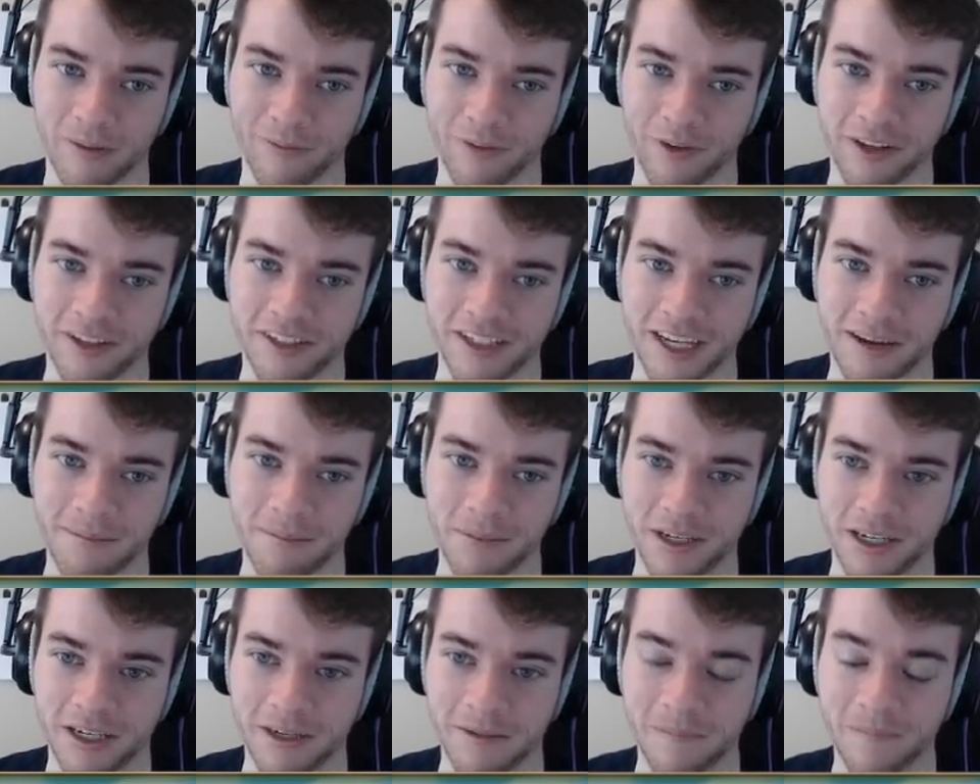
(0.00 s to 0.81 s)
up for the time
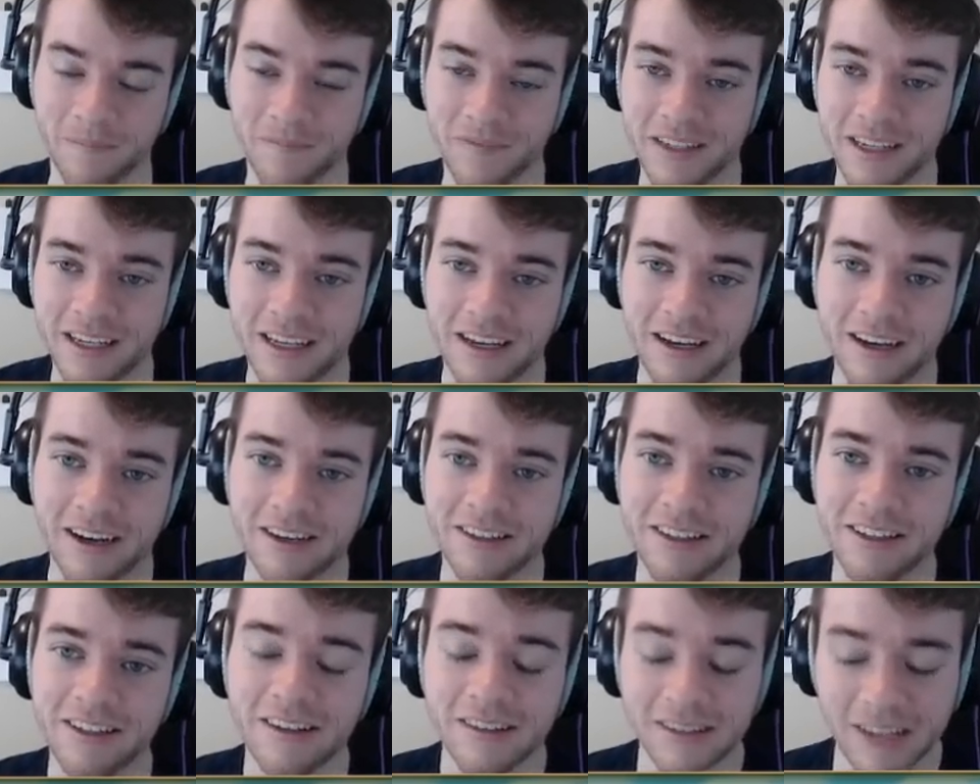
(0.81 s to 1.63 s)
being, because
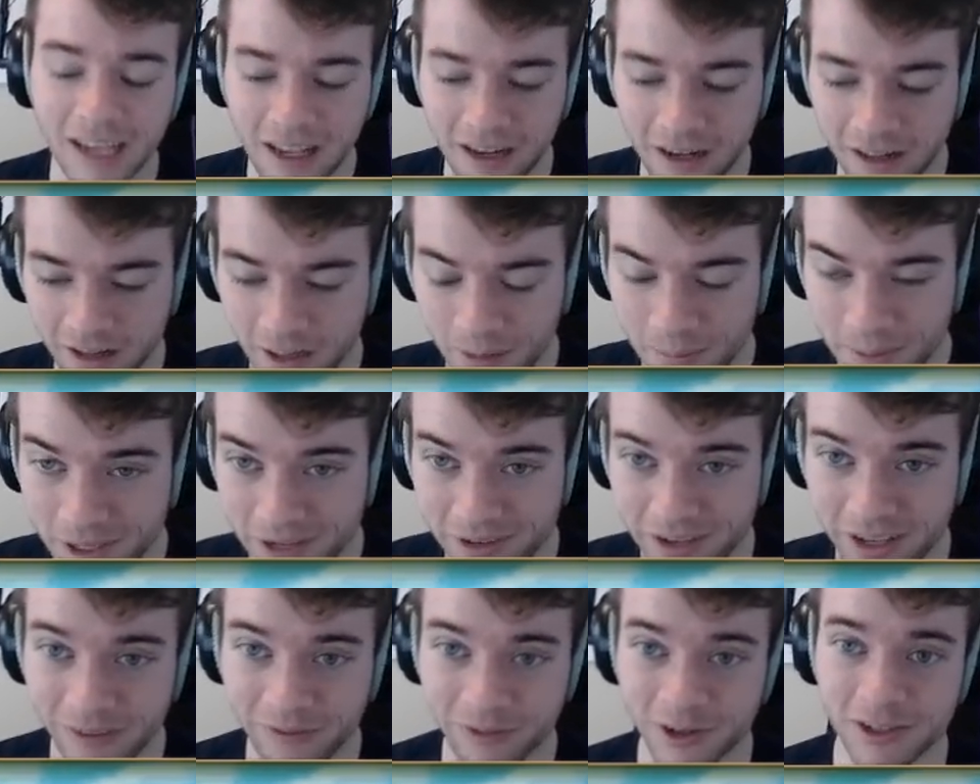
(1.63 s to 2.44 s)
it does add a little bit
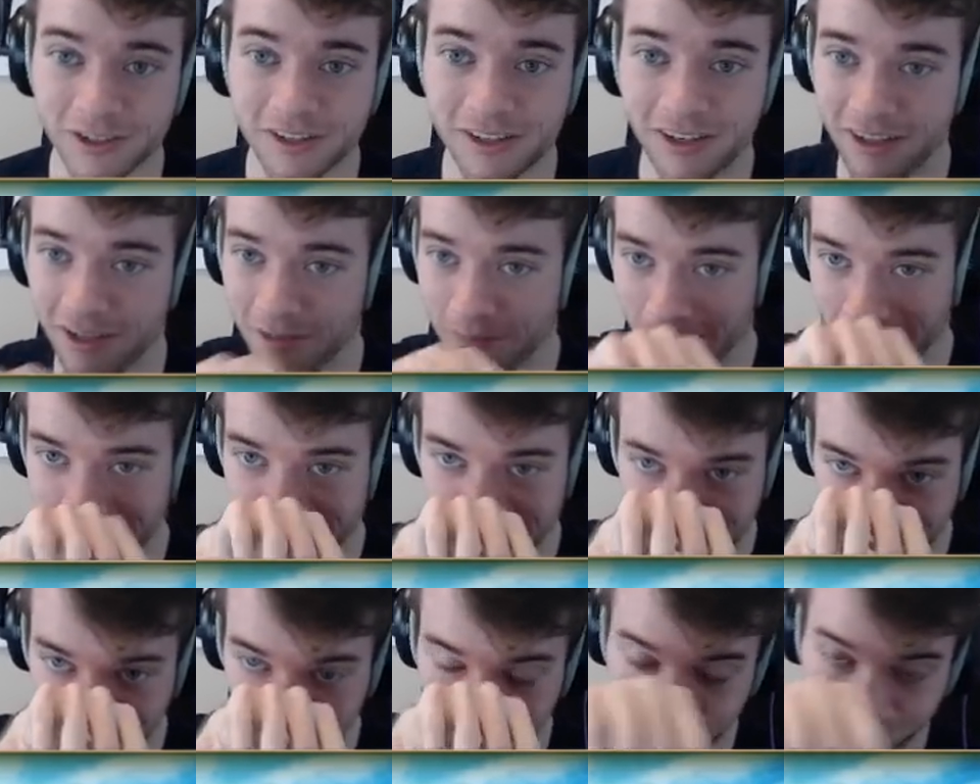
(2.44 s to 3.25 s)
of diversity to my
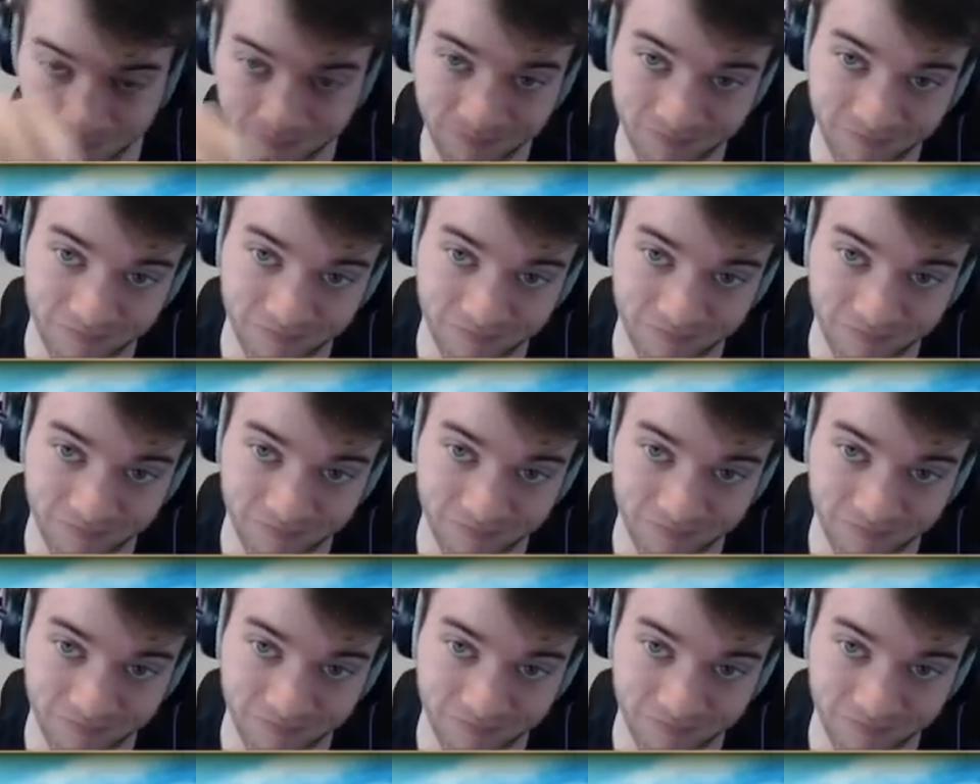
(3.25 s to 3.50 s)
team.